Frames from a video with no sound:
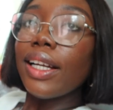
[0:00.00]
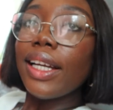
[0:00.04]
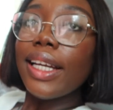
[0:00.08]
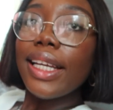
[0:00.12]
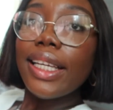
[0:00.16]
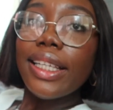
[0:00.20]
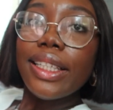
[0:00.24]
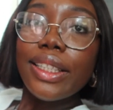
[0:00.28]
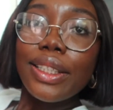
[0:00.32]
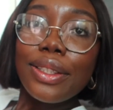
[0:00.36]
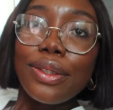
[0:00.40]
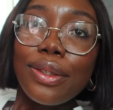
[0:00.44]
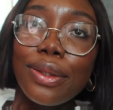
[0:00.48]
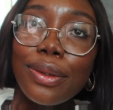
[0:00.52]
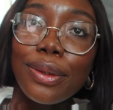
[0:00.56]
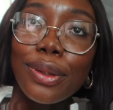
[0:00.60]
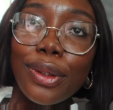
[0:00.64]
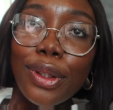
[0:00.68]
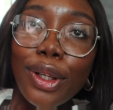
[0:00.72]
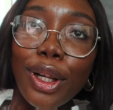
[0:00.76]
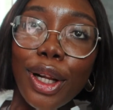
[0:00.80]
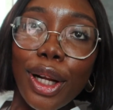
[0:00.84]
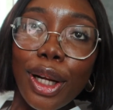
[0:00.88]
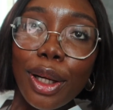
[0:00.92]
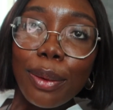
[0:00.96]
A
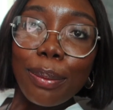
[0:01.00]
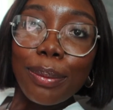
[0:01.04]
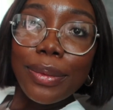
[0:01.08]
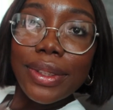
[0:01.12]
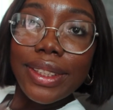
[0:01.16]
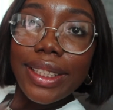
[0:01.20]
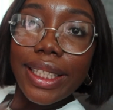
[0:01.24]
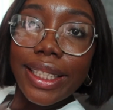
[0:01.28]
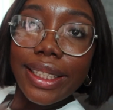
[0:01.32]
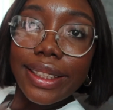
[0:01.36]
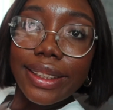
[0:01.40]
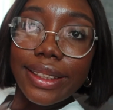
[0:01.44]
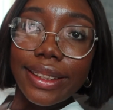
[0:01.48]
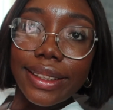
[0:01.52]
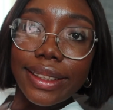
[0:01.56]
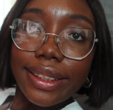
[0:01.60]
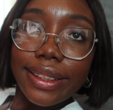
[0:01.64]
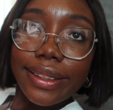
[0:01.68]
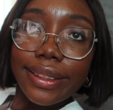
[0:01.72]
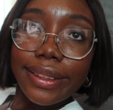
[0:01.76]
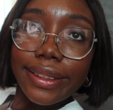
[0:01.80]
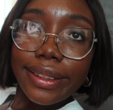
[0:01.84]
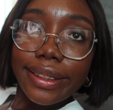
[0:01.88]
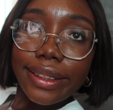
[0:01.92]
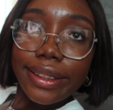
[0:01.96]
little
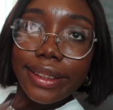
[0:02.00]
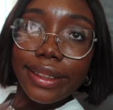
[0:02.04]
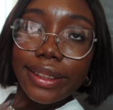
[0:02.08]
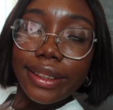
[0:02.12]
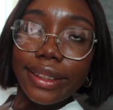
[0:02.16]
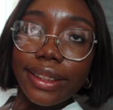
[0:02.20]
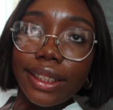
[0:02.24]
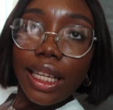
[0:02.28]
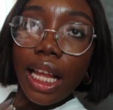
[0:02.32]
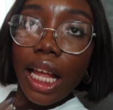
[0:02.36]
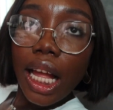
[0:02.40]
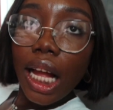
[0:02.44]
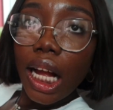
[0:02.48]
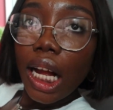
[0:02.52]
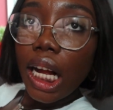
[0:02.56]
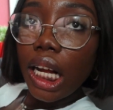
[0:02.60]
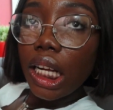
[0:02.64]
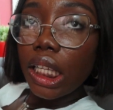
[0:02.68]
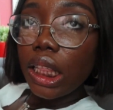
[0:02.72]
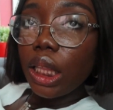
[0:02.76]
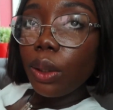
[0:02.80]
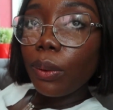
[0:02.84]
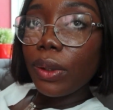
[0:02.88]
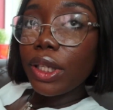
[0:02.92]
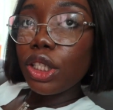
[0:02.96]
update.
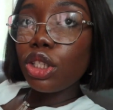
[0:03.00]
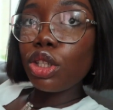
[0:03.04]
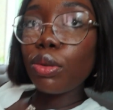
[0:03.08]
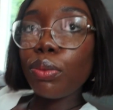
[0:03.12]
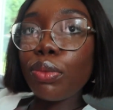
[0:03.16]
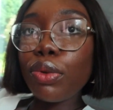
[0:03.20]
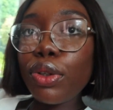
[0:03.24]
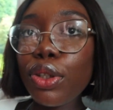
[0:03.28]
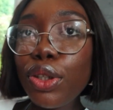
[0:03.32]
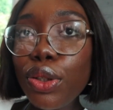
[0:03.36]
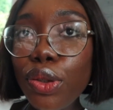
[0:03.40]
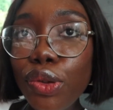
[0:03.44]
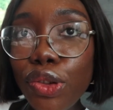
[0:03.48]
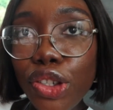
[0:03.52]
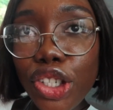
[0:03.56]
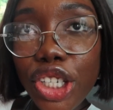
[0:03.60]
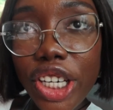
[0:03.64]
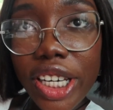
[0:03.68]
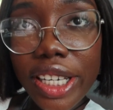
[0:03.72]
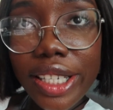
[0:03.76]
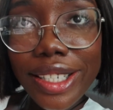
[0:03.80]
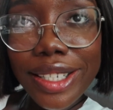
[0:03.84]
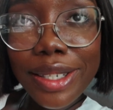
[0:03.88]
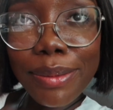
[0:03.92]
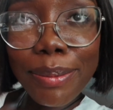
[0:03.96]
I was supposed to
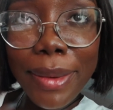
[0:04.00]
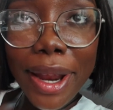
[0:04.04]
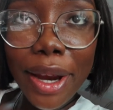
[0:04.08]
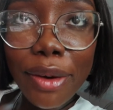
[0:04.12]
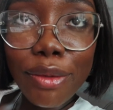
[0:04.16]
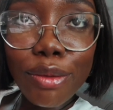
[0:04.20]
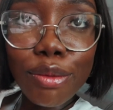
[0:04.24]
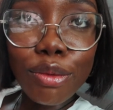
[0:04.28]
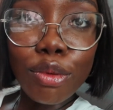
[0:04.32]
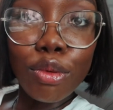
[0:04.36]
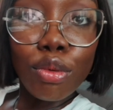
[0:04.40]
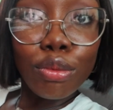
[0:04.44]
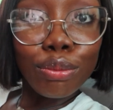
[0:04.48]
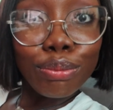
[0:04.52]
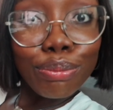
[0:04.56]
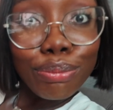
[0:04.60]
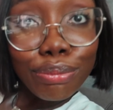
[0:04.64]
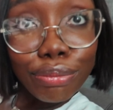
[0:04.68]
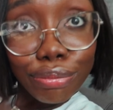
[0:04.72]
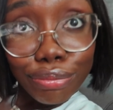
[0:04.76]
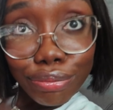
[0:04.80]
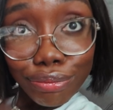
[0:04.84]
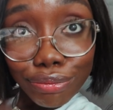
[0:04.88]
change my room,